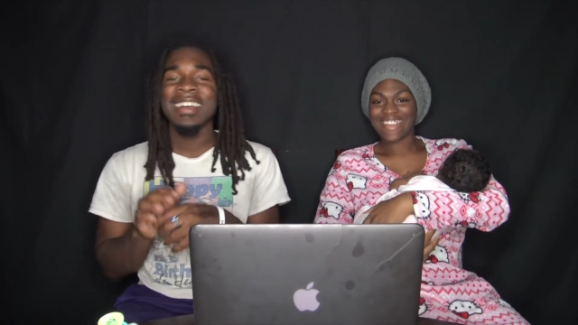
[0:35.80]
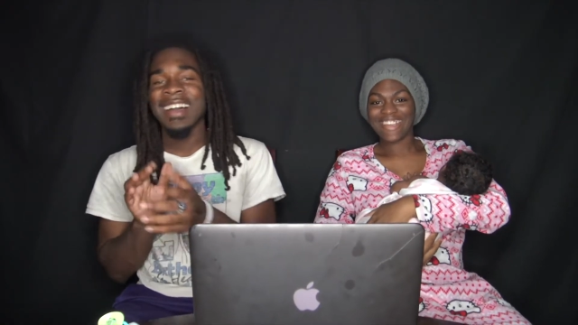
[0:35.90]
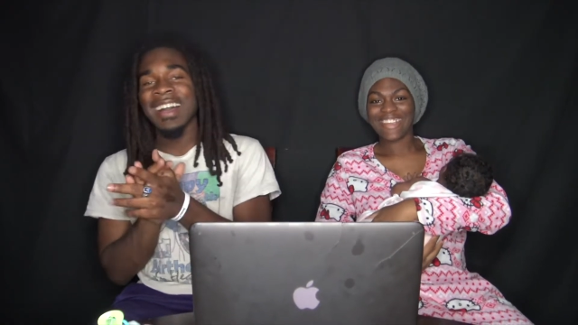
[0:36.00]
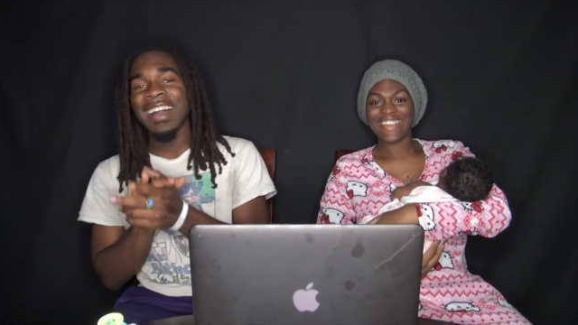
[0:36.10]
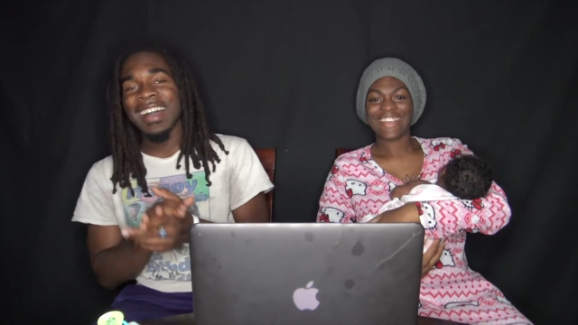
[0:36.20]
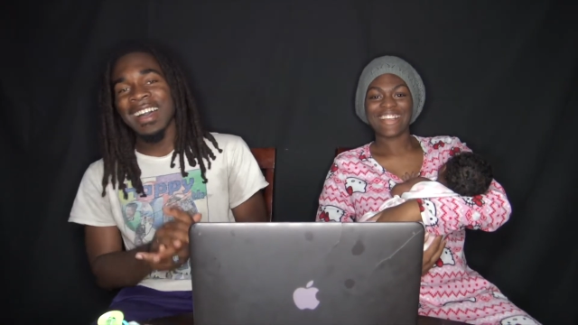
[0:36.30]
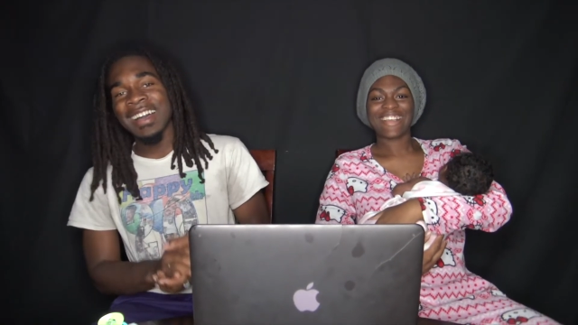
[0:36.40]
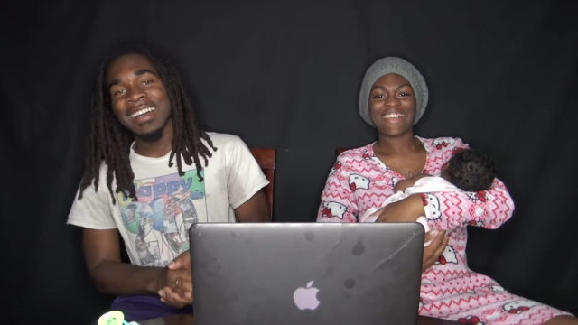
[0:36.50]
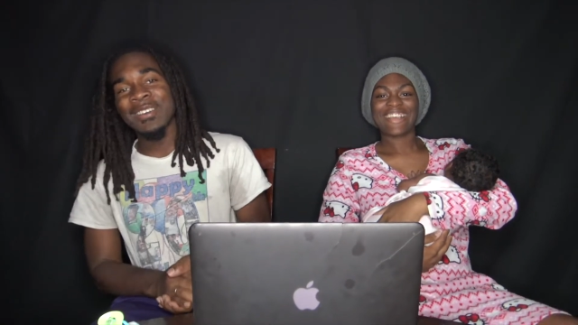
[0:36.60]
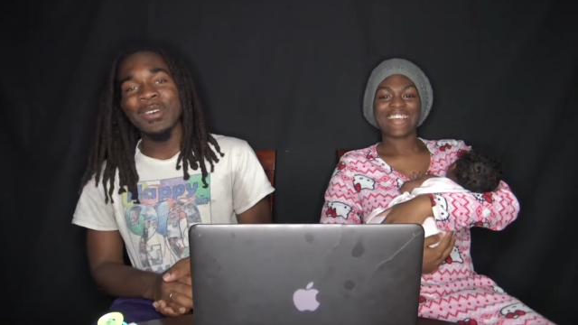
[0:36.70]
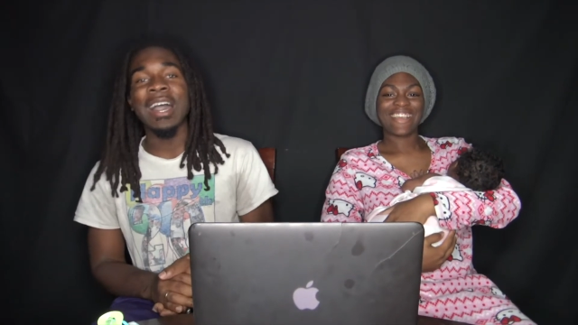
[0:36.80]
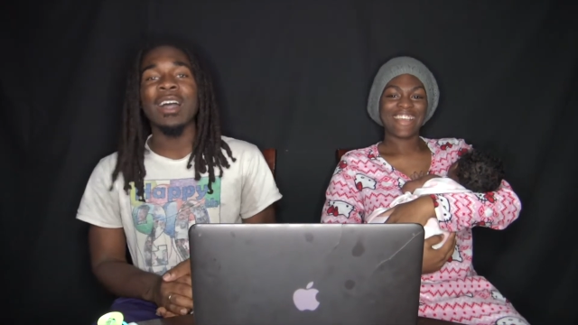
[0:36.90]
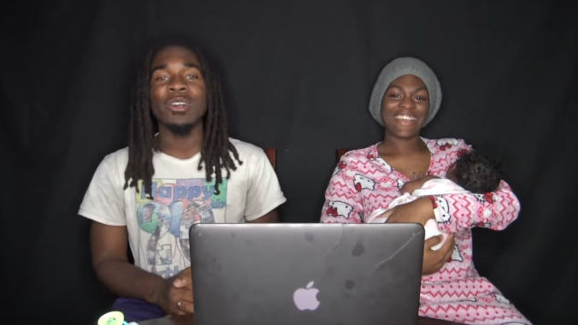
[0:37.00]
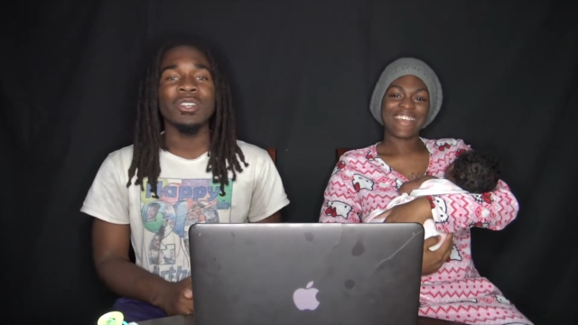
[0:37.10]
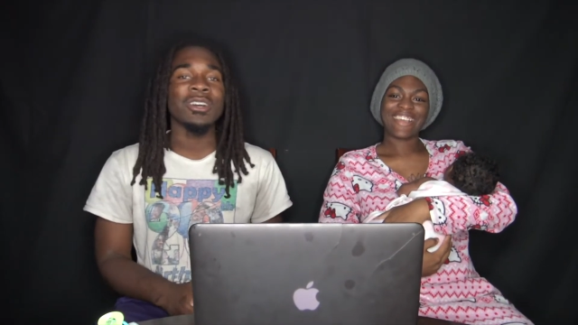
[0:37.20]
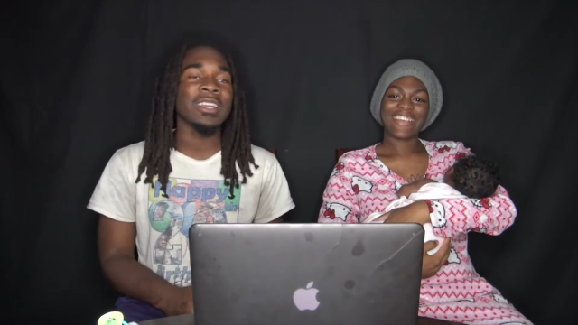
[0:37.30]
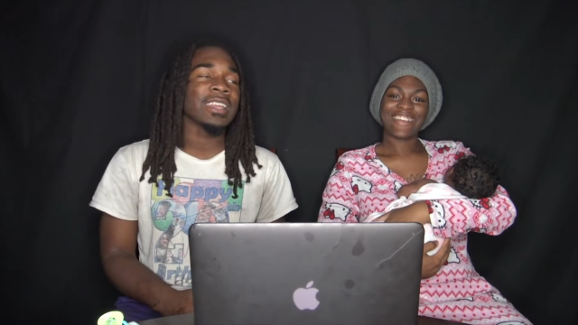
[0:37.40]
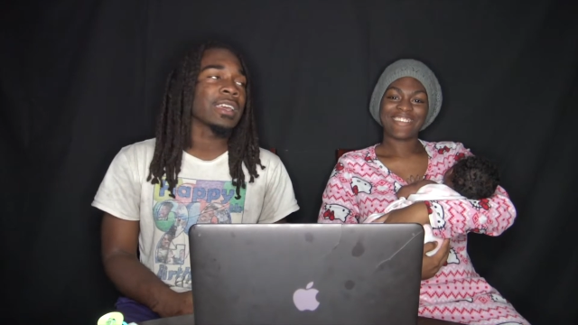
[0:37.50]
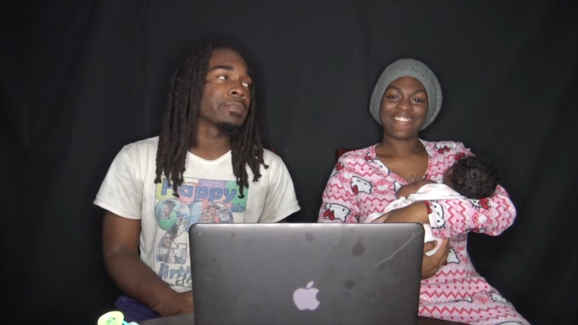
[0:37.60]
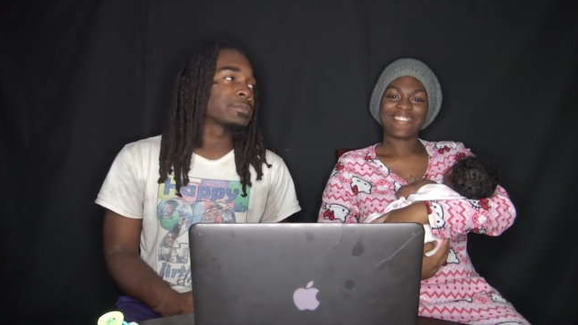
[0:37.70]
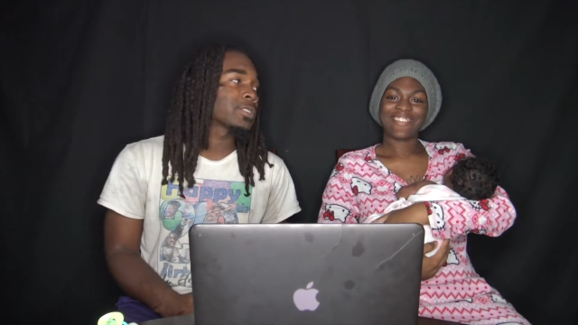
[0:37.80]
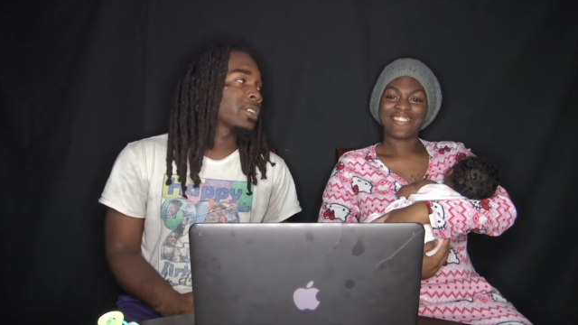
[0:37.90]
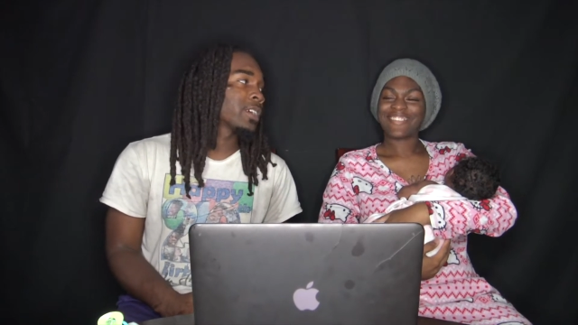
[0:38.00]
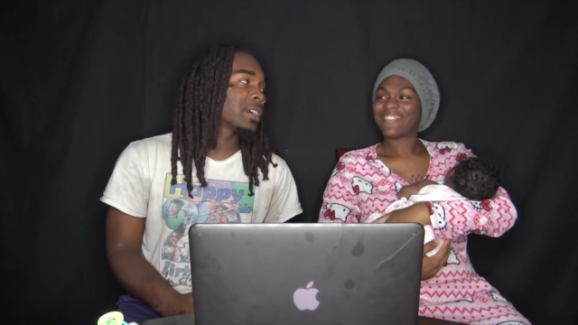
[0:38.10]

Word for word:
Speaker 1: ah, well, our daughter name. I'm sorry.